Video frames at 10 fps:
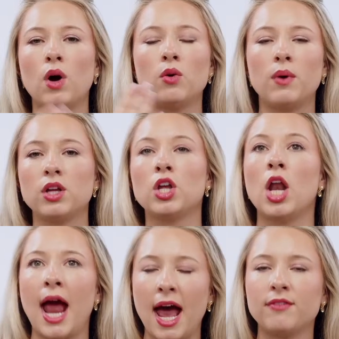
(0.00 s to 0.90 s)

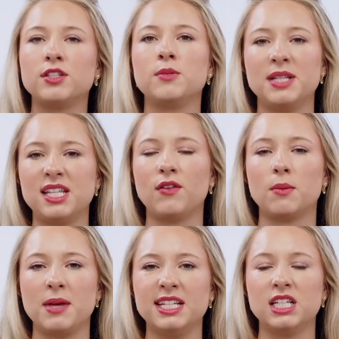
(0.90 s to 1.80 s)
to, have specific
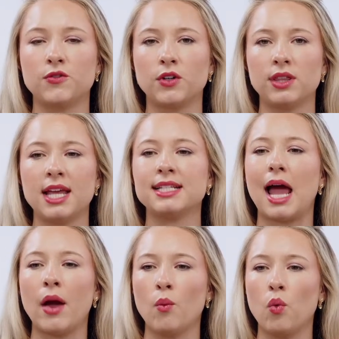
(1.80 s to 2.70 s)
pieces for things,
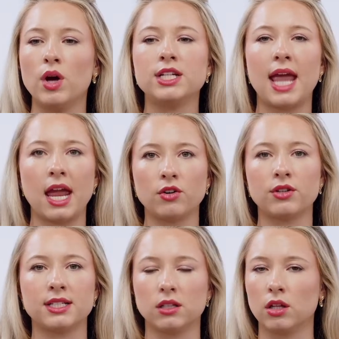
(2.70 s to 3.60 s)
I would cater
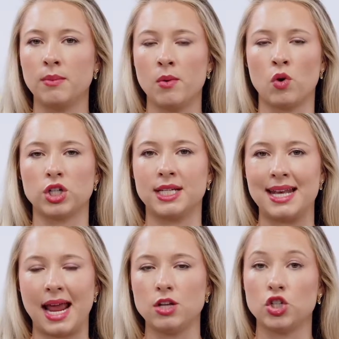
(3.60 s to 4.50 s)
this a little bit more
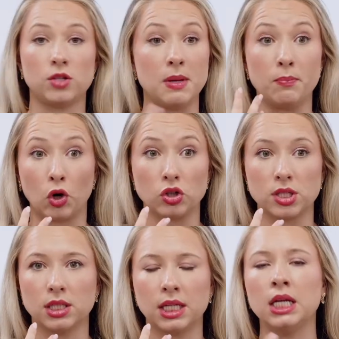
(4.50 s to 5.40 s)
tonight, just me
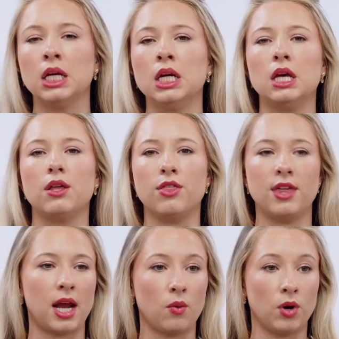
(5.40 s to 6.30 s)
personally,
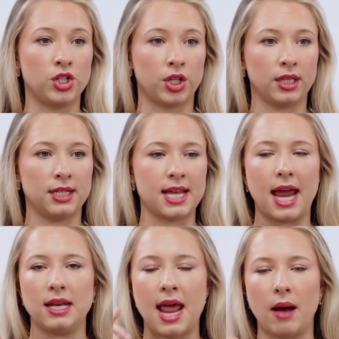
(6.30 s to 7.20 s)
than I would during the
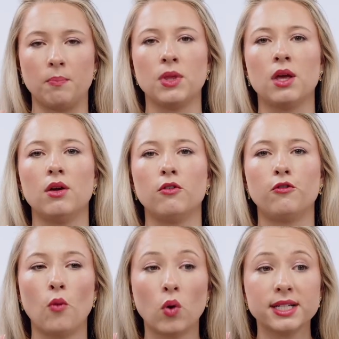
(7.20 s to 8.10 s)
day. Now,
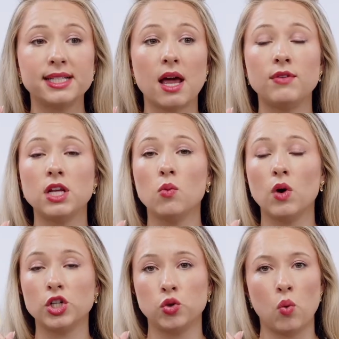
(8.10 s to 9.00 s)

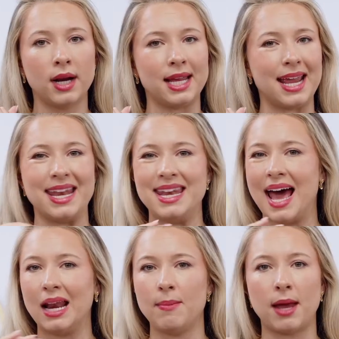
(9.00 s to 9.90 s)
$471.20,
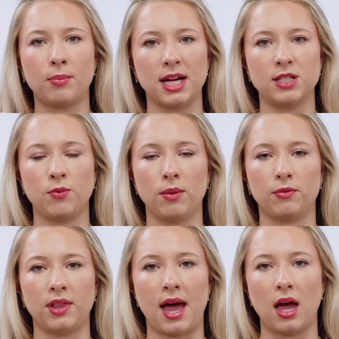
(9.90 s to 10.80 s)
not a bad price point
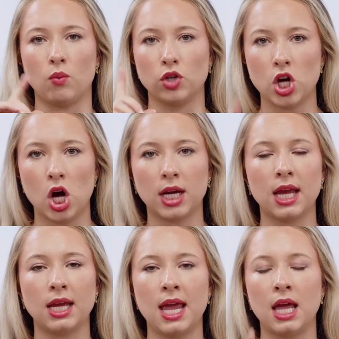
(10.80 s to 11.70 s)
for that. We're
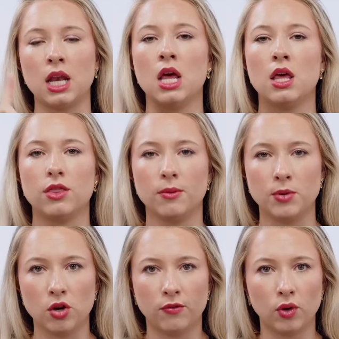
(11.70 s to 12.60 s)
talking, again, the
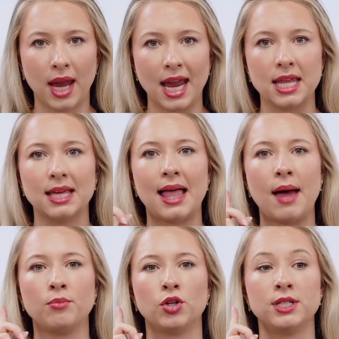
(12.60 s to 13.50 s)
beautiful Caydia
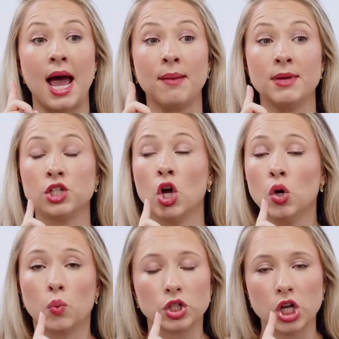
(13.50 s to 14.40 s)
lab-grown diamond.
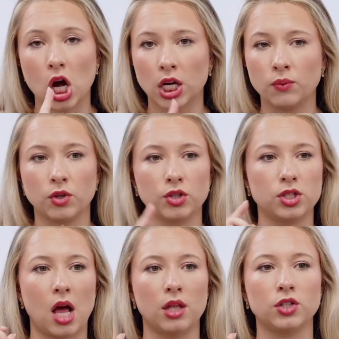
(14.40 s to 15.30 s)
We're talking real
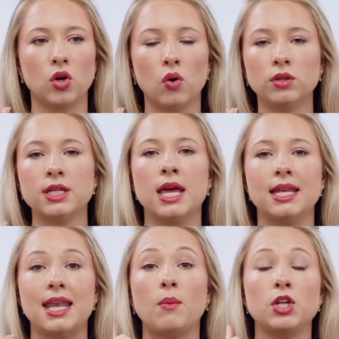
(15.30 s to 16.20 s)
solid gold.
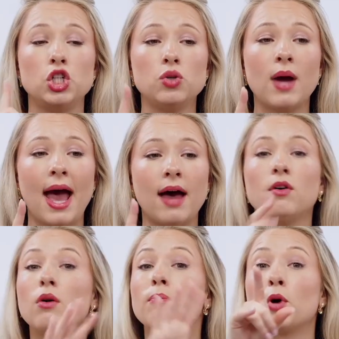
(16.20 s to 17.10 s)
Now, we do
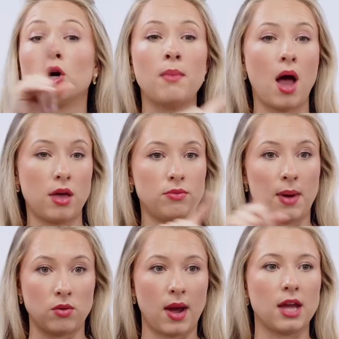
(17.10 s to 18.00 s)
have, per month,
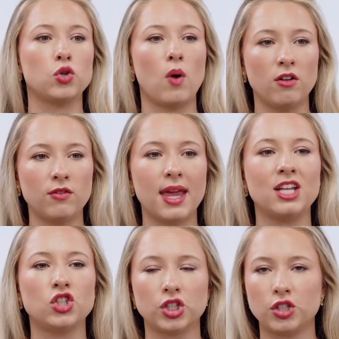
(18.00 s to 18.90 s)
by the way, 12
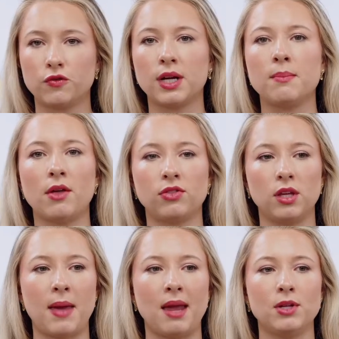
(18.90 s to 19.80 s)
interest-free
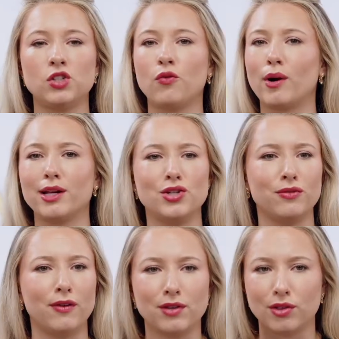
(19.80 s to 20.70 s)
monthly payments,
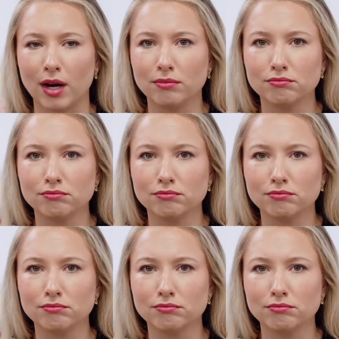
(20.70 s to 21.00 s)
$42.53.